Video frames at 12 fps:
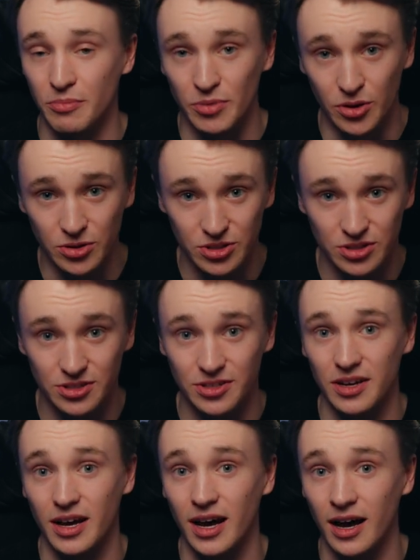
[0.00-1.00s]
posts
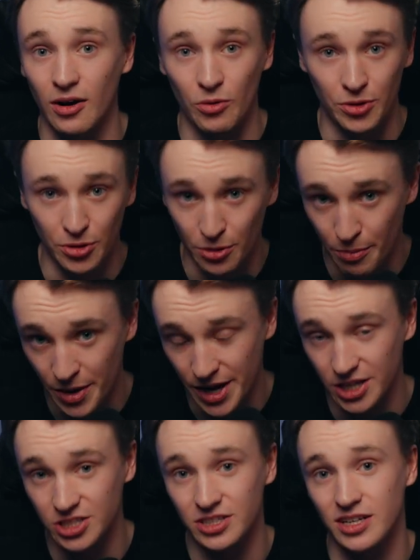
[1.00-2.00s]
on your
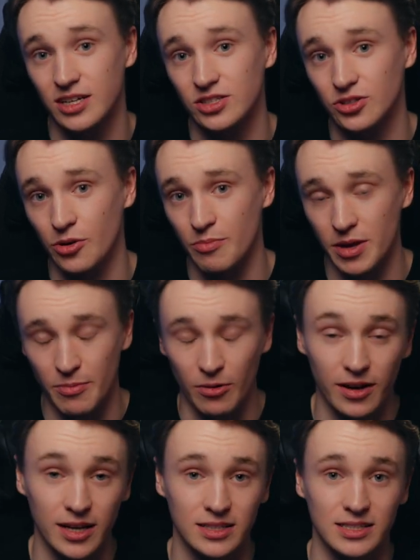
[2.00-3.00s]
page, so people
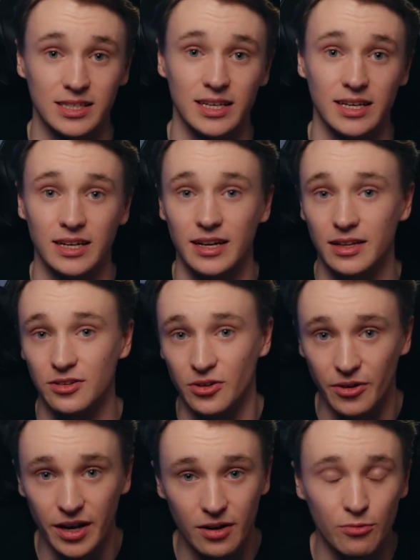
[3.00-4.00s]
can see that
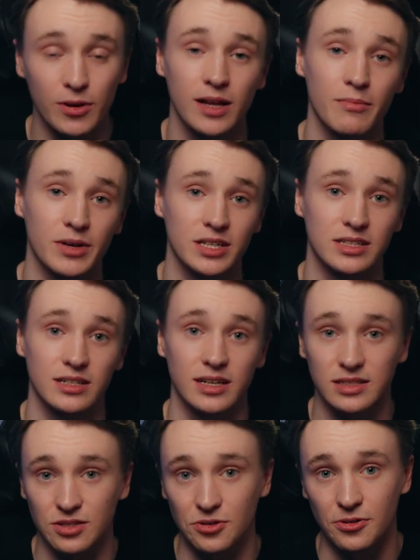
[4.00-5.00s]
you're a real
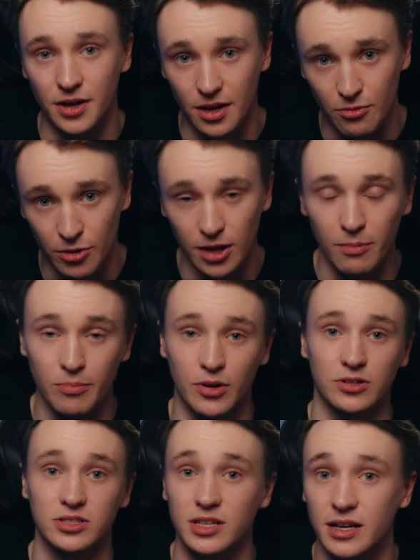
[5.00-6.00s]
business, you're a real
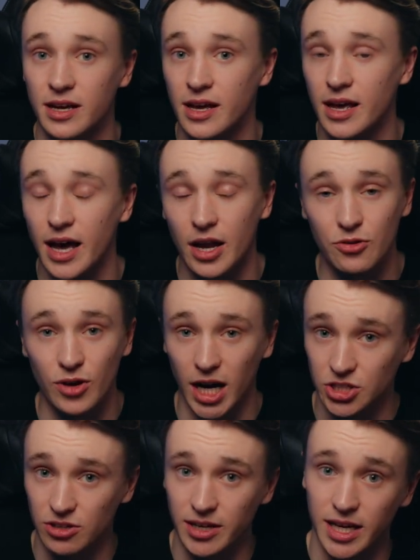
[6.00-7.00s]
person, and you
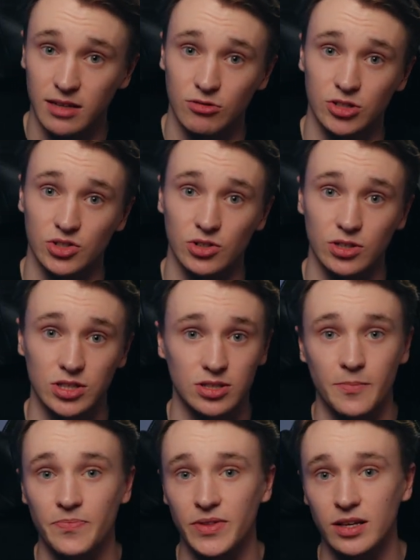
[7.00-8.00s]
actually get results.
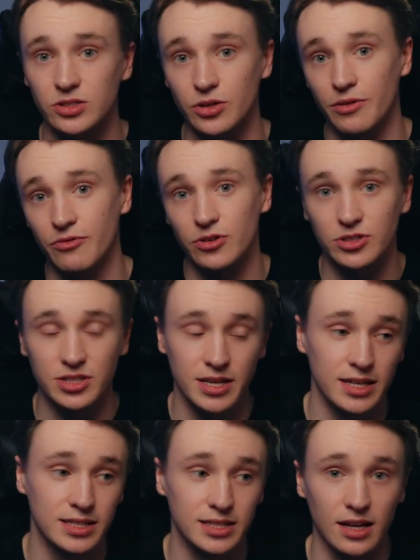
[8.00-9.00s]
So the first thing
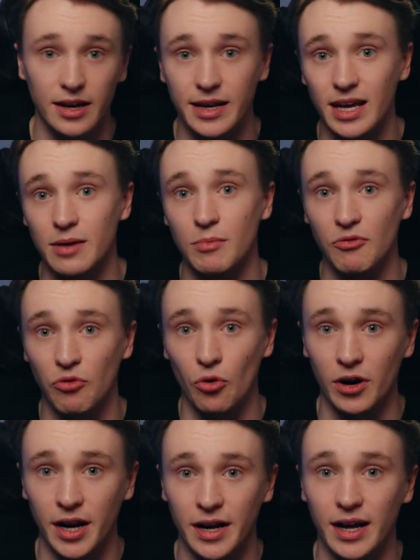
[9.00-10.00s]
is like a
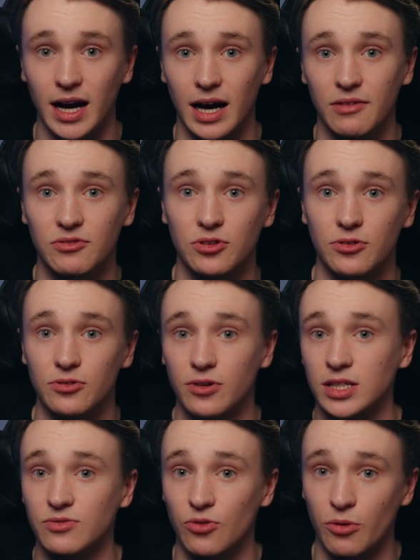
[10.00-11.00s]
before and after
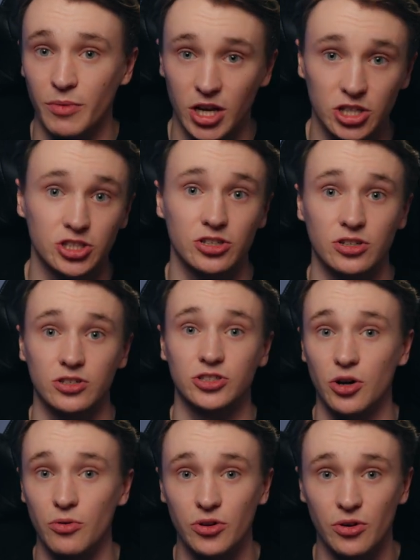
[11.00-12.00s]
transformation.
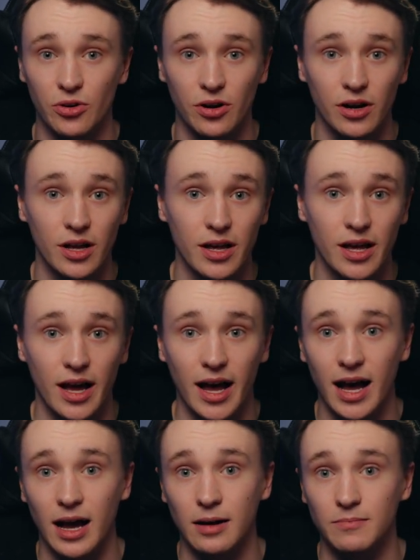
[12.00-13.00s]
Show your
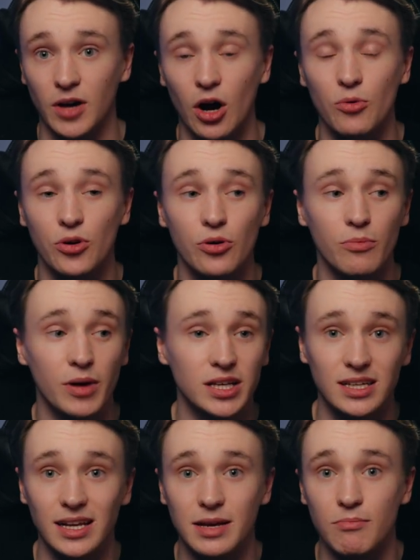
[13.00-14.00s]
how you
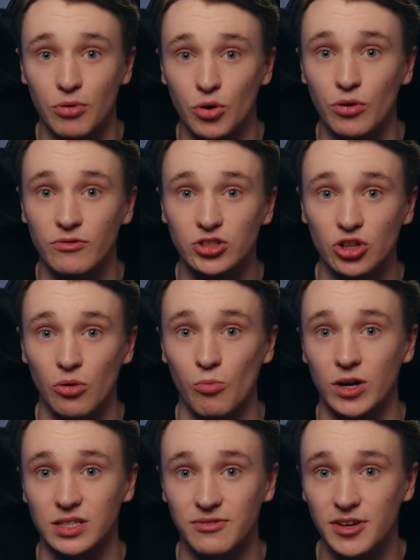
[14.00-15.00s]
basically improved
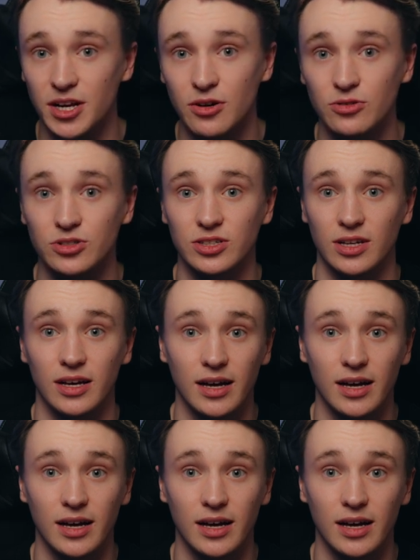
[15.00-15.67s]
someone's videos,